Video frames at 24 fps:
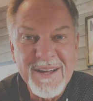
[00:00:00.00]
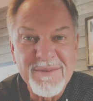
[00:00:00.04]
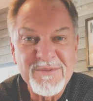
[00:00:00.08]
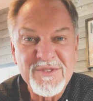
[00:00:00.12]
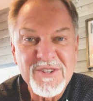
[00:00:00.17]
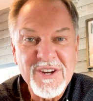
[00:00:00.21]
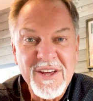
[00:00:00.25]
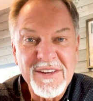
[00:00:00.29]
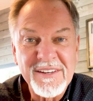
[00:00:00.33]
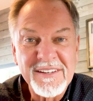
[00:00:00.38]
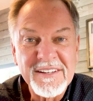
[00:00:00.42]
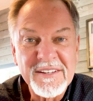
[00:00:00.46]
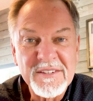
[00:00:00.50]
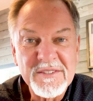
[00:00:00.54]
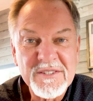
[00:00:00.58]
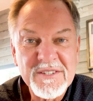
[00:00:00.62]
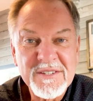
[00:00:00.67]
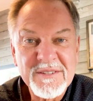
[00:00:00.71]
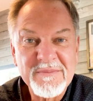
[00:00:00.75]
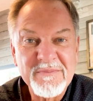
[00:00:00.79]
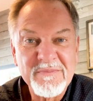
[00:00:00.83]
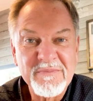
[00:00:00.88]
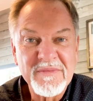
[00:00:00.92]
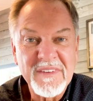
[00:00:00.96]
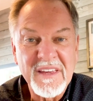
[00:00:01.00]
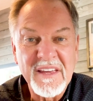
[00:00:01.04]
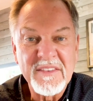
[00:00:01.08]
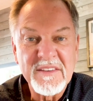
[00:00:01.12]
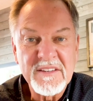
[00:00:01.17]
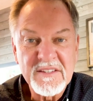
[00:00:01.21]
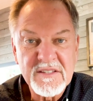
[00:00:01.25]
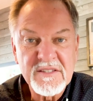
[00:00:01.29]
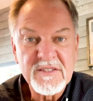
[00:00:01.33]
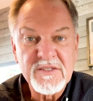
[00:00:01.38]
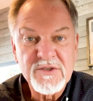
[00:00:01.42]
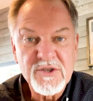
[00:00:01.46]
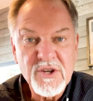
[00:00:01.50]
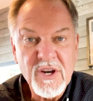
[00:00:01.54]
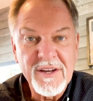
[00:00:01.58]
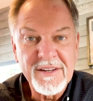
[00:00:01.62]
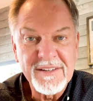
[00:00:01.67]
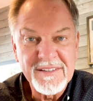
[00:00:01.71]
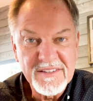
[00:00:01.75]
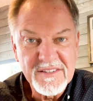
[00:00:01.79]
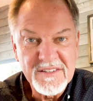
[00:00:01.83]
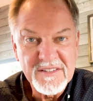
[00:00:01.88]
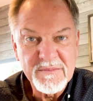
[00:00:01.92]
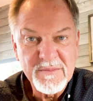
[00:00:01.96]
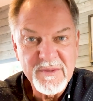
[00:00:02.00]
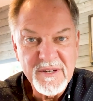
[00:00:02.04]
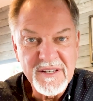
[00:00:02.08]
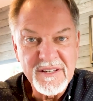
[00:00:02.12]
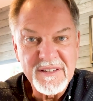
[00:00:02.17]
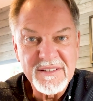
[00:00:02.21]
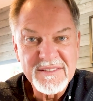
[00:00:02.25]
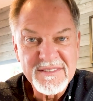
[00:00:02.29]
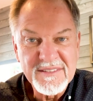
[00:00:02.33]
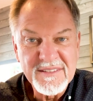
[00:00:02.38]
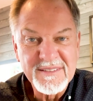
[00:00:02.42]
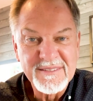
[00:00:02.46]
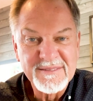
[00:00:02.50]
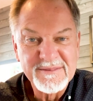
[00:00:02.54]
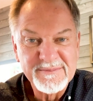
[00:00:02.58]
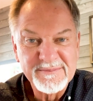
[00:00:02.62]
I'm John Lynch, and this is John Lynch Speaks.